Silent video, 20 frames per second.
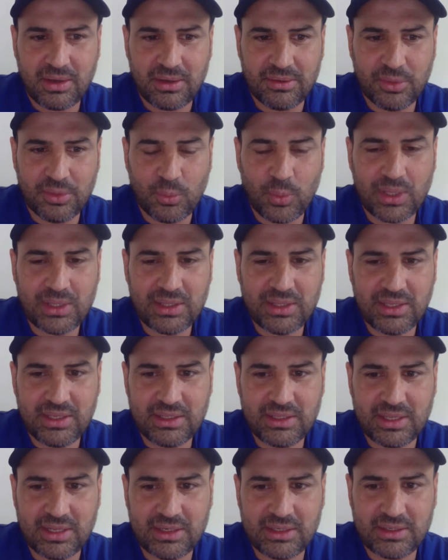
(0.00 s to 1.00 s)
The one
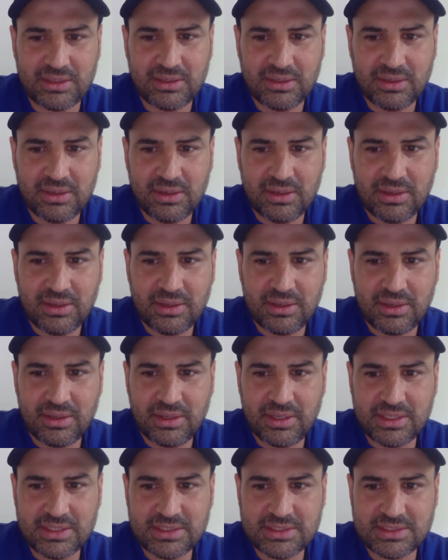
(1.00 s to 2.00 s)
thing that
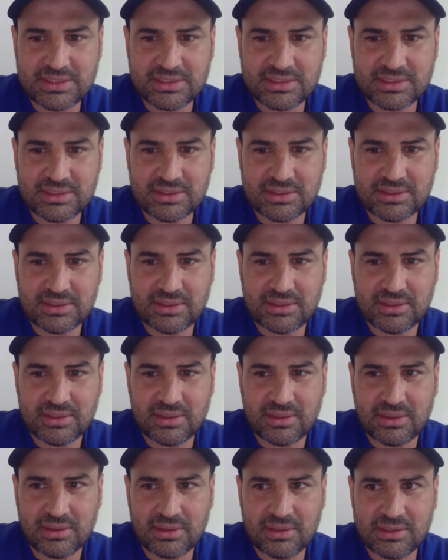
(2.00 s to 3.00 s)
is
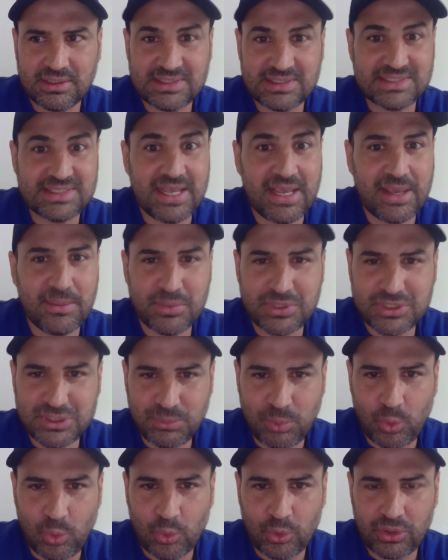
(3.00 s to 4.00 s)
the same is
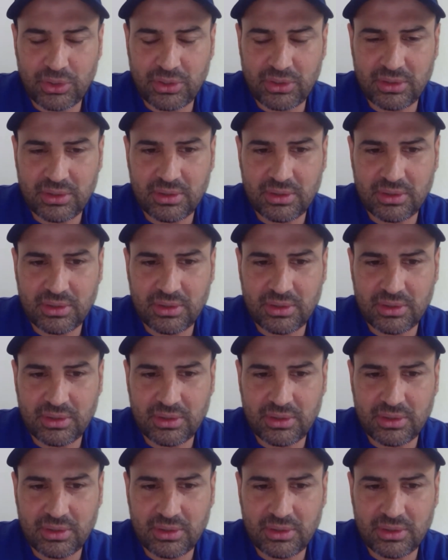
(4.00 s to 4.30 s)
sport.